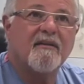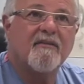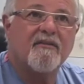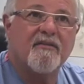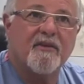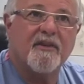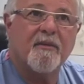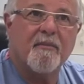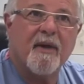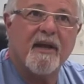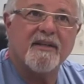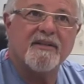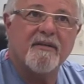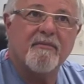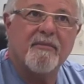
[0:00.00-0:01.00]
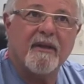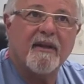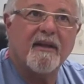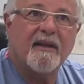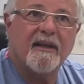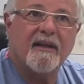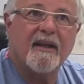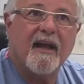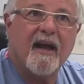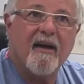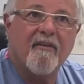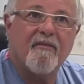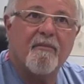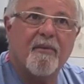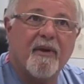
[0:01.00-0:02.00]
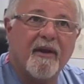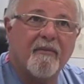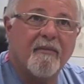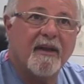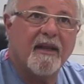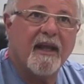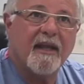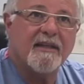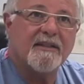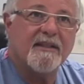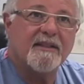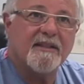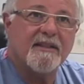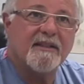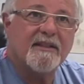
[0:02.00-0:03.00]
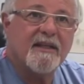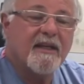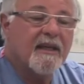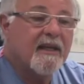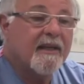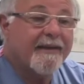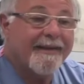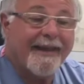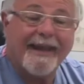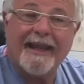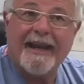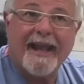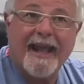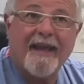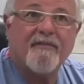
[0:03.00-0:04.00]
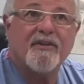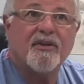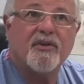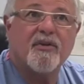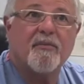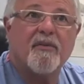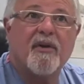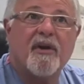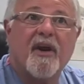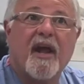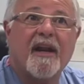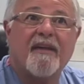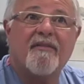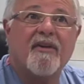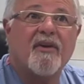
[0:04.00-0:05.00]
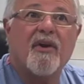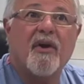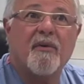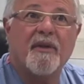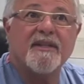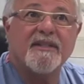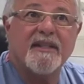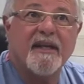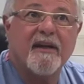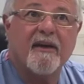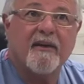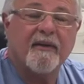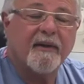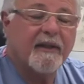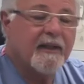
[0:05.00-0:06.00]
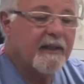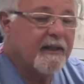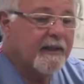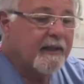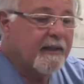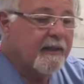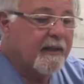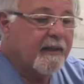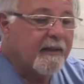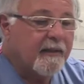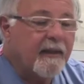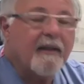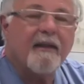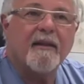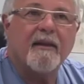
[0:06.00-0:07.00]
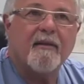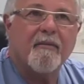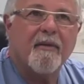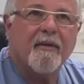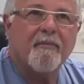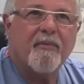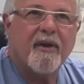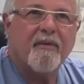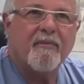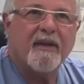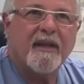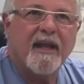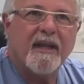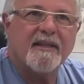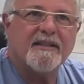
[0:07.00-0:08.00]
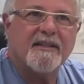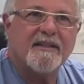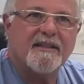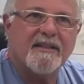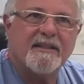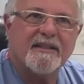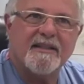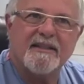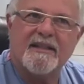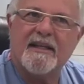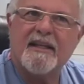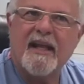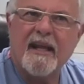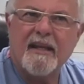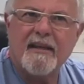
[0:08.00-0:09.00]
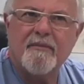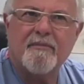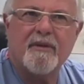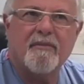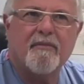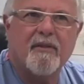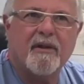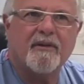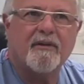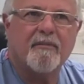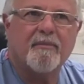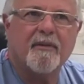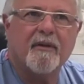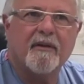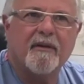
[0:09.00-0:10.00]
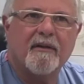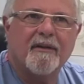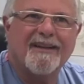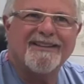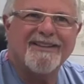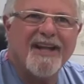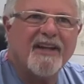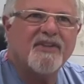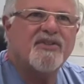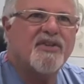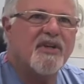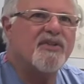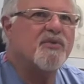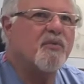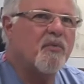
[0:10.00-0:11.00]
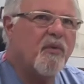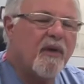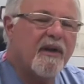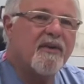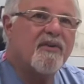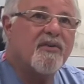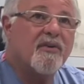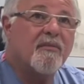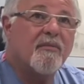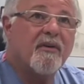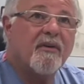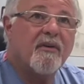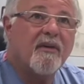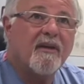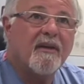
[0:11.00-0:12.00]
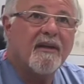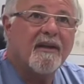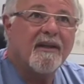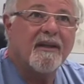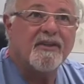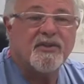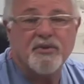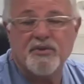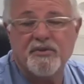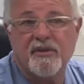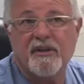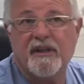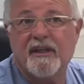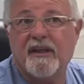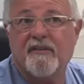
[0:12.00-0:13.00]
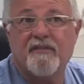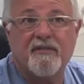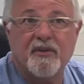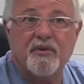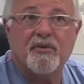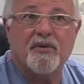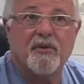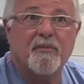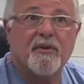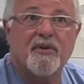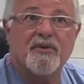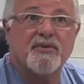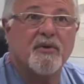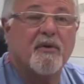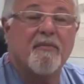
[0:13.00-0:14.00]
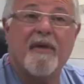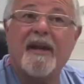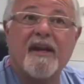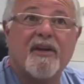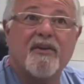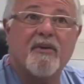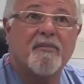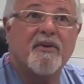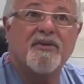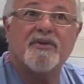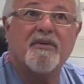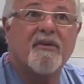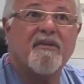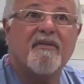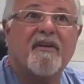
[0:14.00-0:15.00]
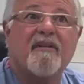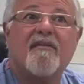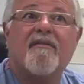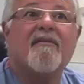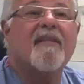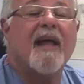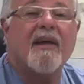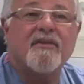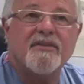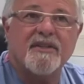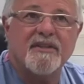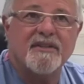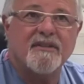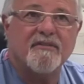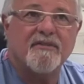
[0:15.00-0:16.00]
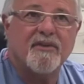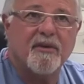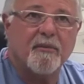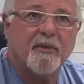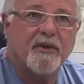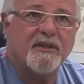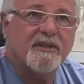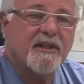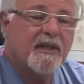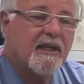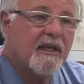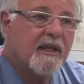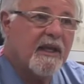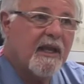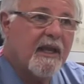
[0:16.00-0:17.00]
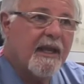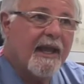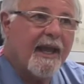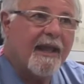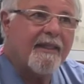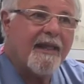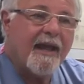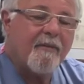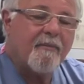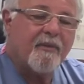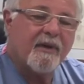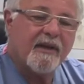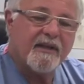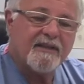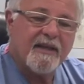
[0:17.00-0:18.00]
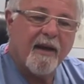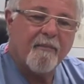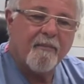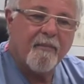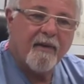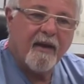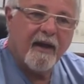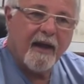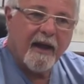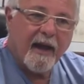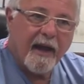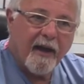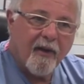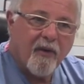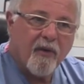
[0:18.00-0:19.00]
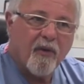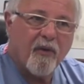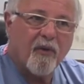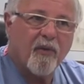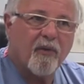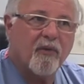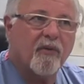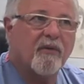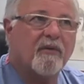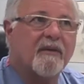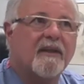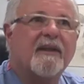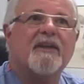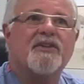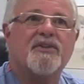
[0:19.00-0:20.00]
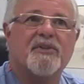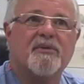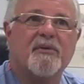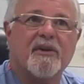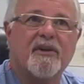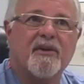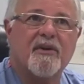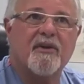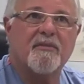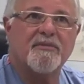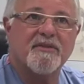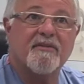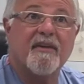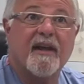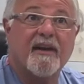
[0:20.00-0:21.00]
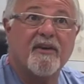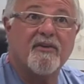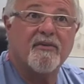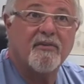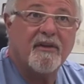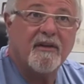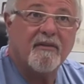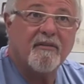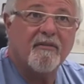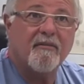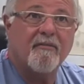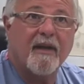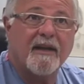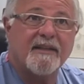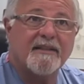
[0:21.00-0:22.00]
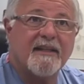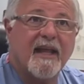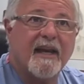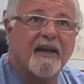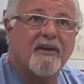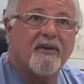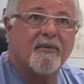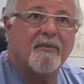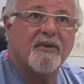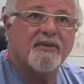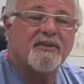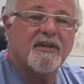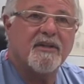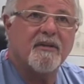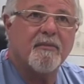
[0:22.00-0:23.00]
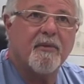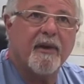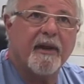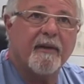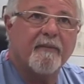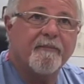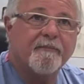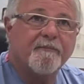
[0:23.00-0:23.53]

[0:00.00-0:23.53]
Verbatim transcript: for the possibility of brain metastasis, can have the tumor and not even know it's there. The other thing about brain metastases is they tend to be multiple. It's not just one tumor. It's usually a few tumors or many tumors or even thousands of tumors. And that brings up a whole issue in terms of how to treat metastatic tumors to the brain.